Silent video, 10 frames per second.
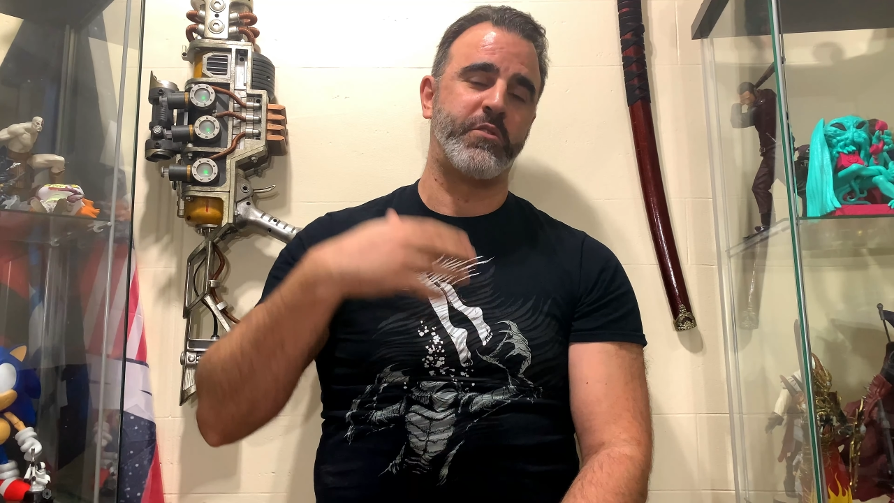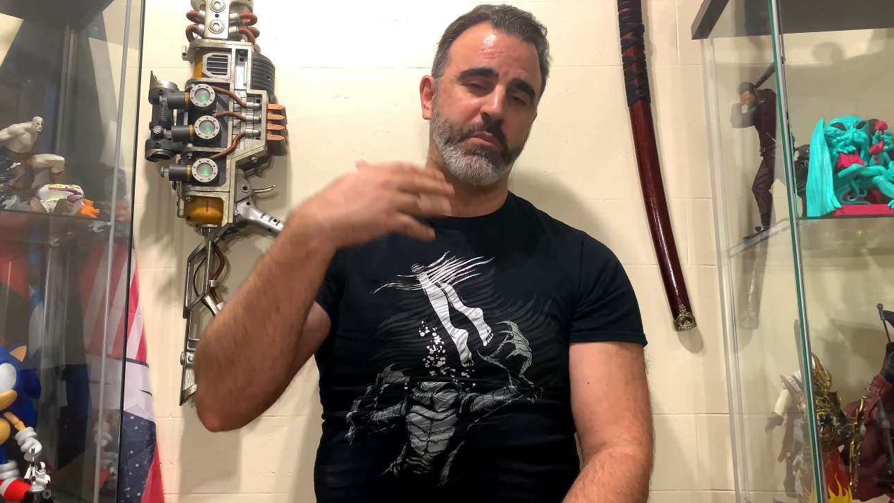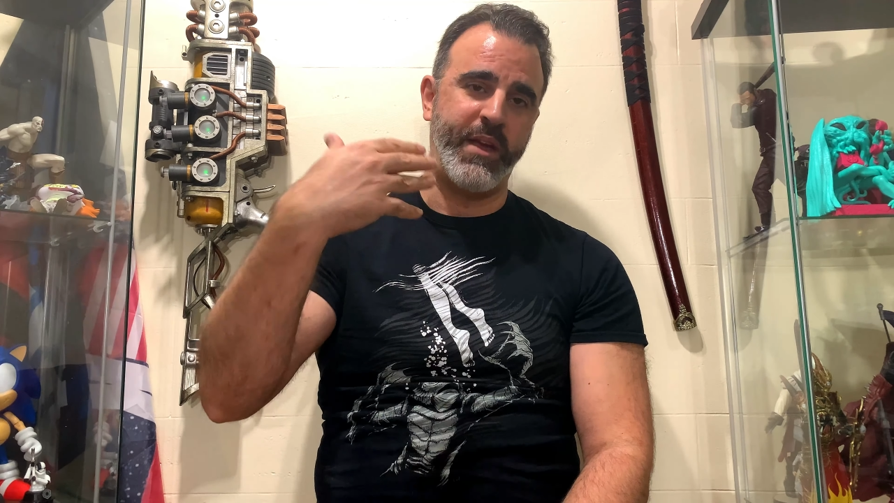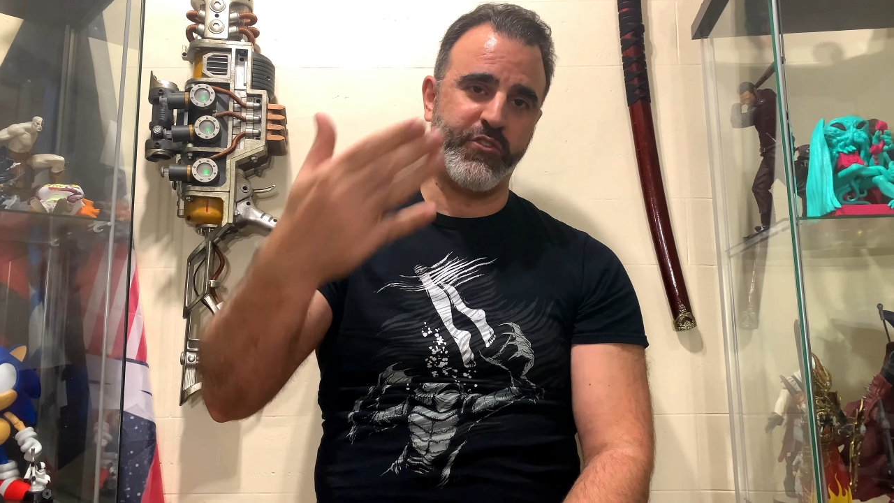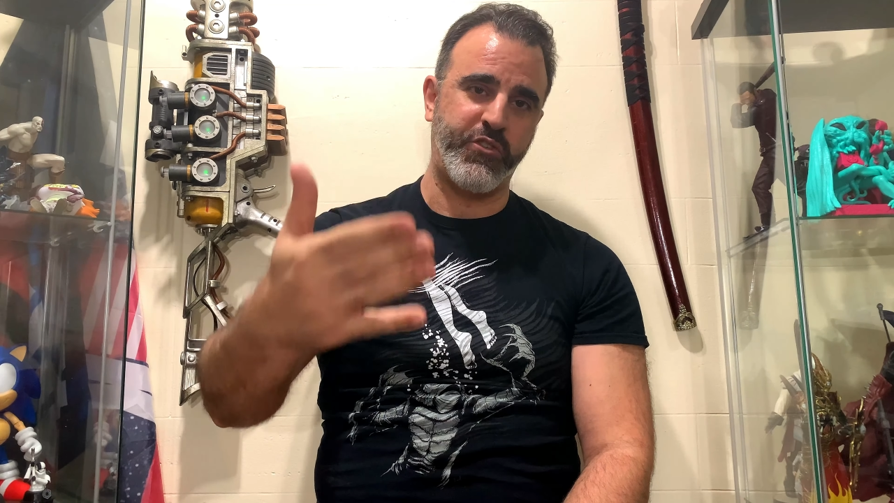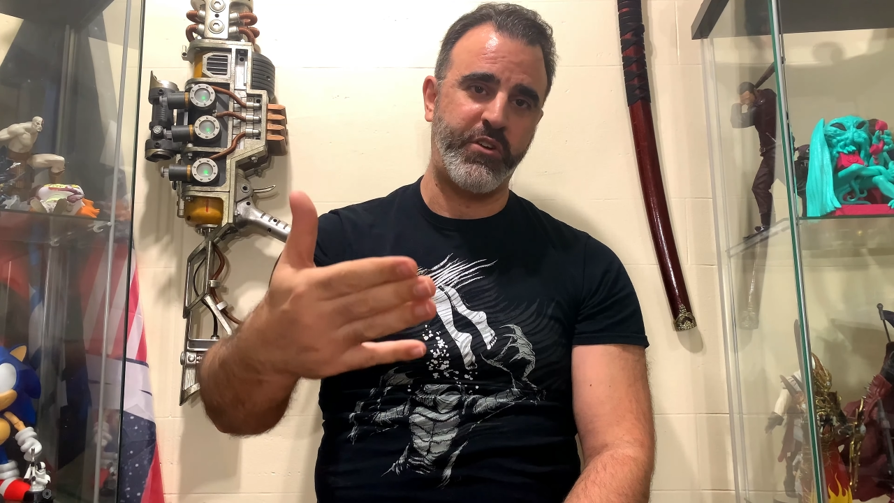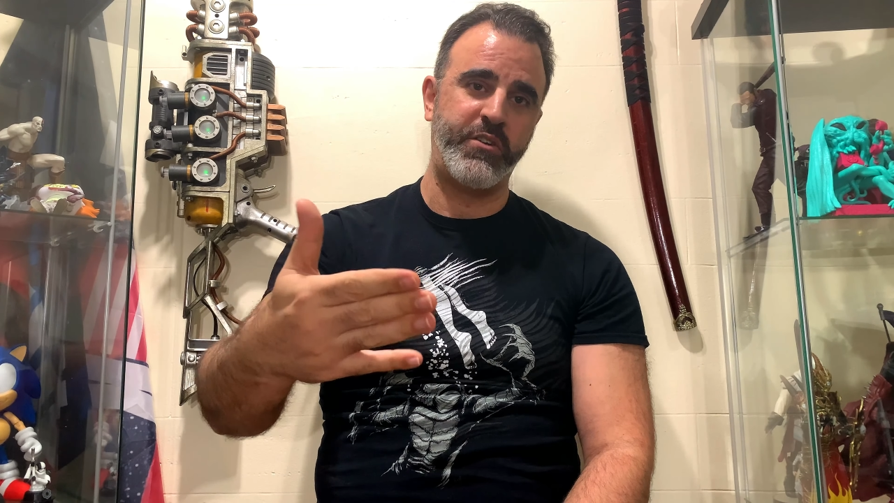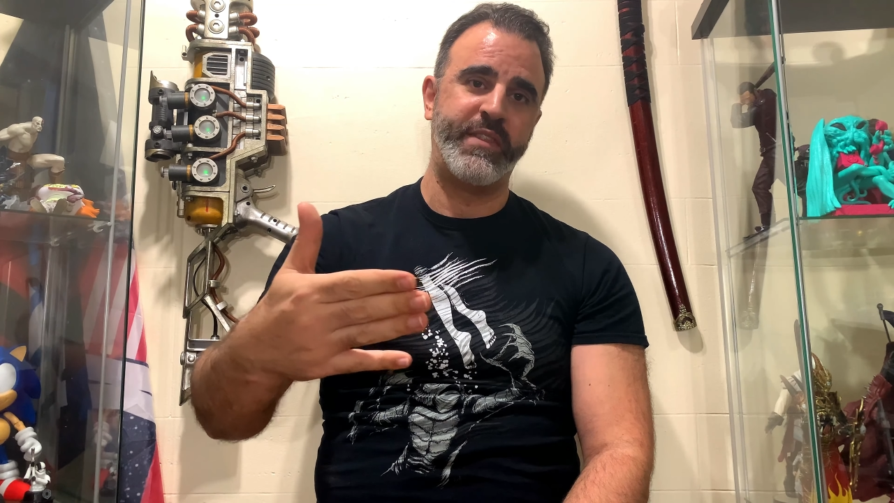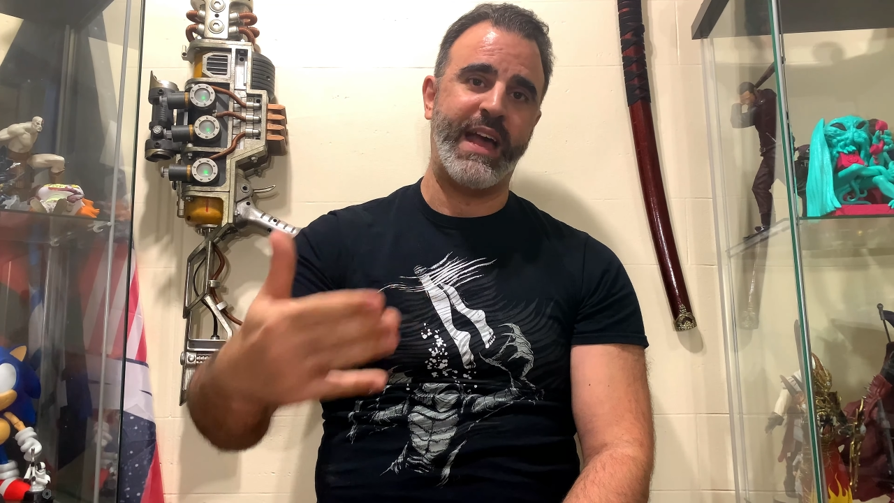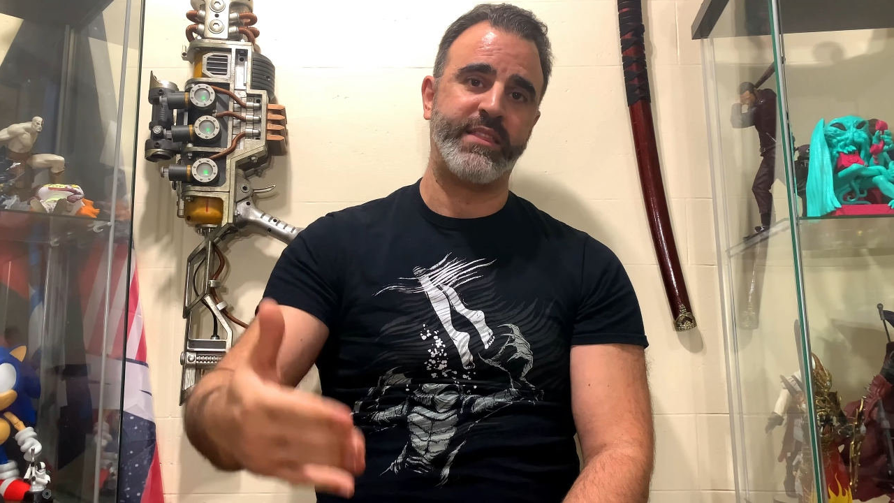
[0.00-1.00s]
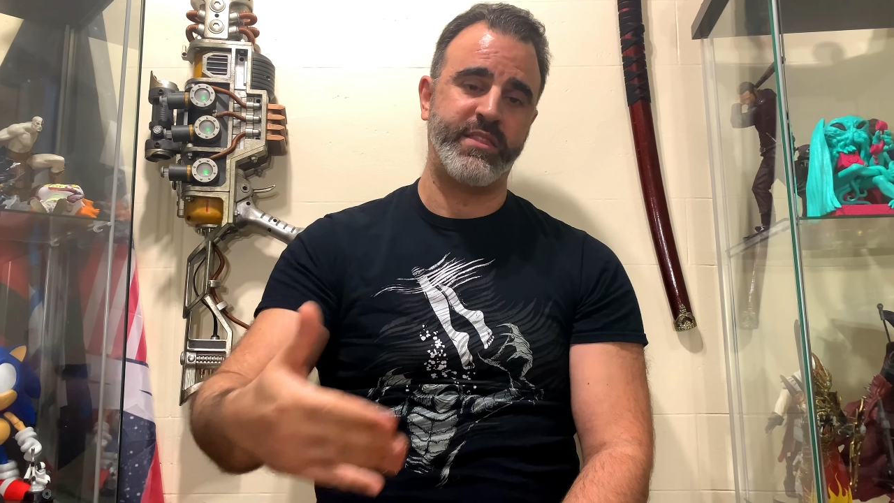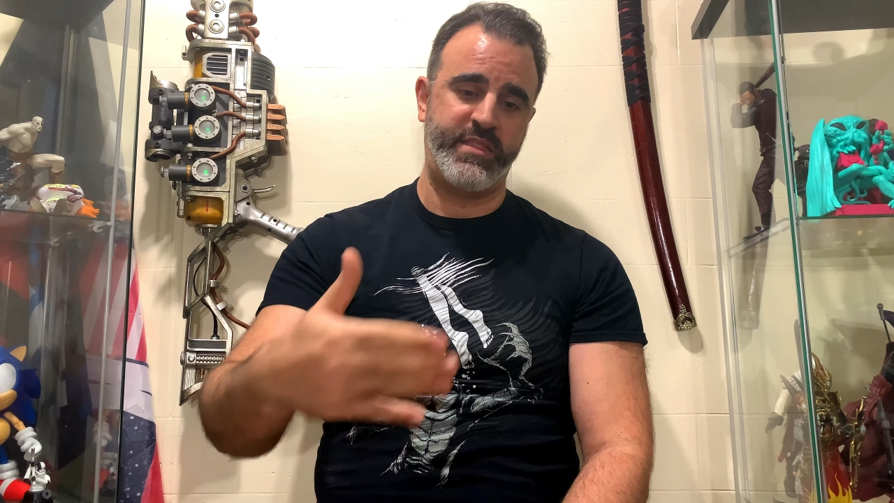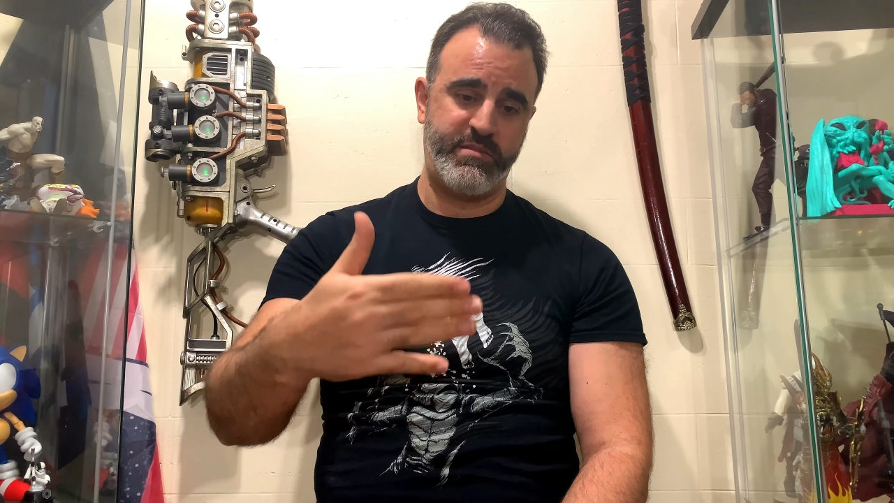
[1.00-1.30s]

to make sure that